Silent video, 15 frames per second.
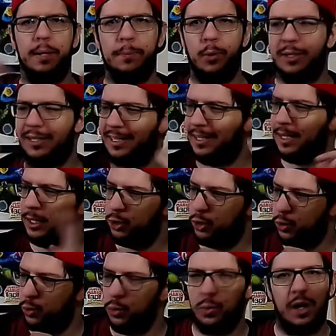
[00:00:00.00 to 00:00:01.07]
putting
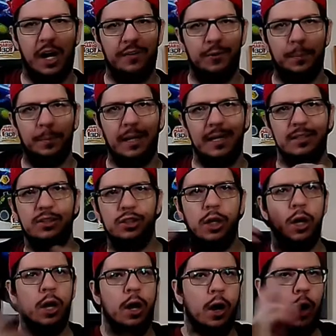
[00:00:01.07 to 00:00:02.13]
new cover plates
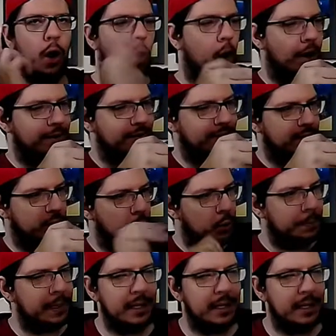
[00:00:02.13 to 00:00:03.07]
on the new